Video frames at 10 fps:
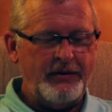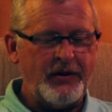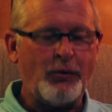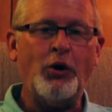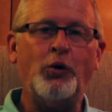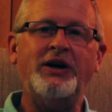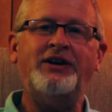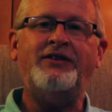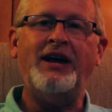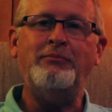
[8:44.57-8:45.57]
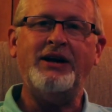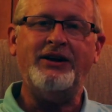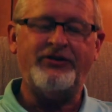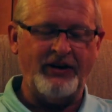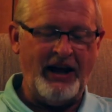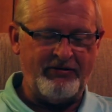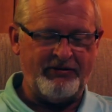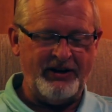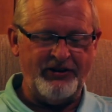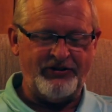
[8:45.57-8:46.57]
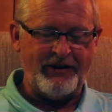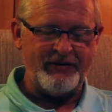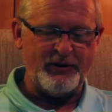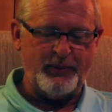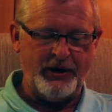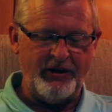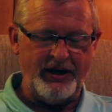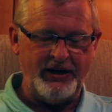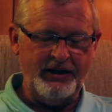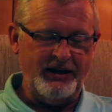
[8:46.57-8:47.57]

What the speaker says: There were only 10 minutes left in 7th period.